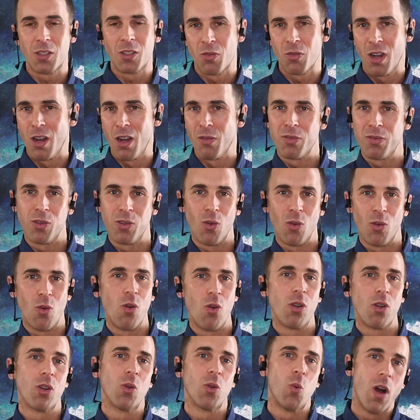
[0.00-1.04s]
Ground
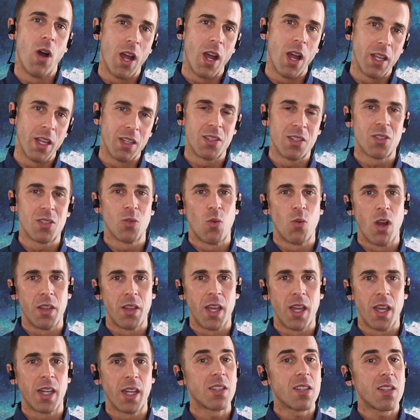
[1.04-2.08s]
Floor or why this or why
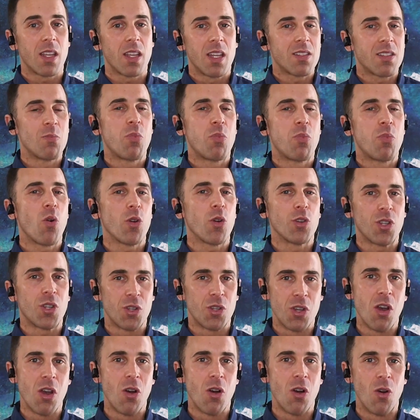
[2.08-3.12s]
that. It's important to
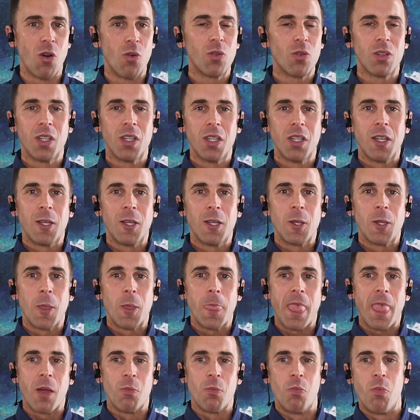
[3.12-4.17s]
know,
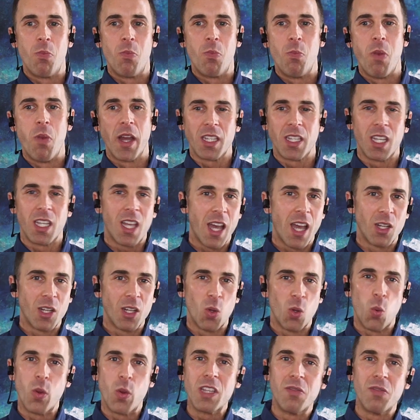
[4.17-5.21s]
but you kind
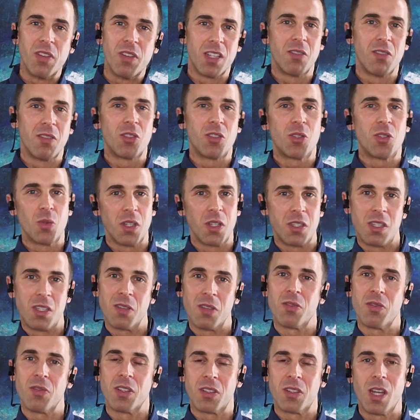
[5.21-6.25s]
of weave it into a
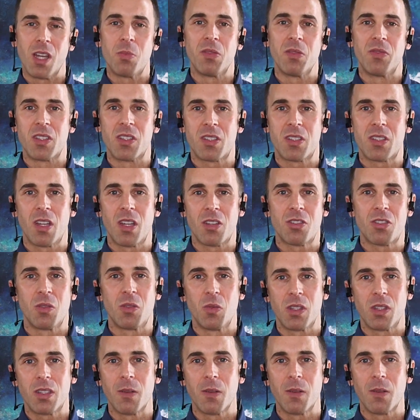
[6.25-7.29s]
different type of discussion
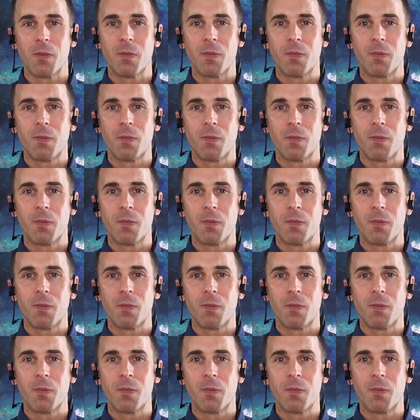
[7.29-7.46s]
with them.